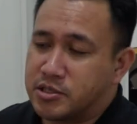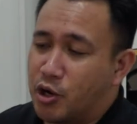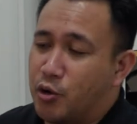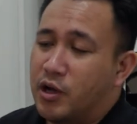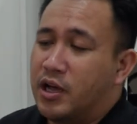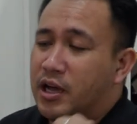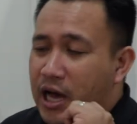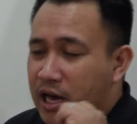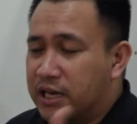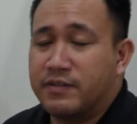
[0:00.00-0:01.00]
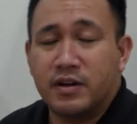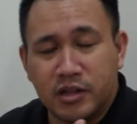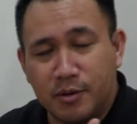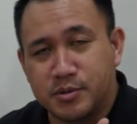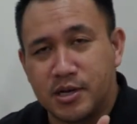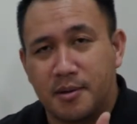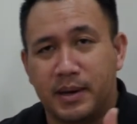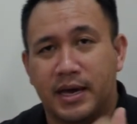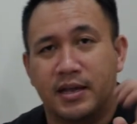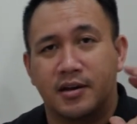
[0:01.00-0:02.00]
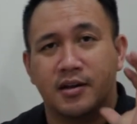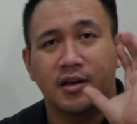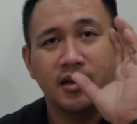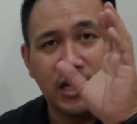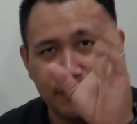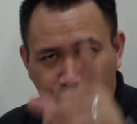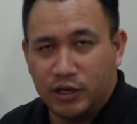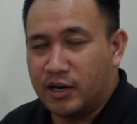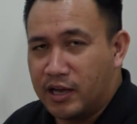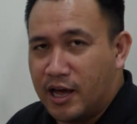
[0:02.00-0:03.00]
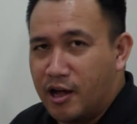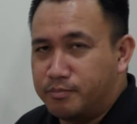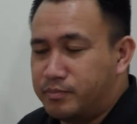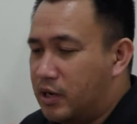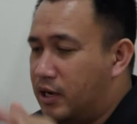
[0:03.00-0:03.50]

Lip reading: So I give it a thumbs up, and if you need any help,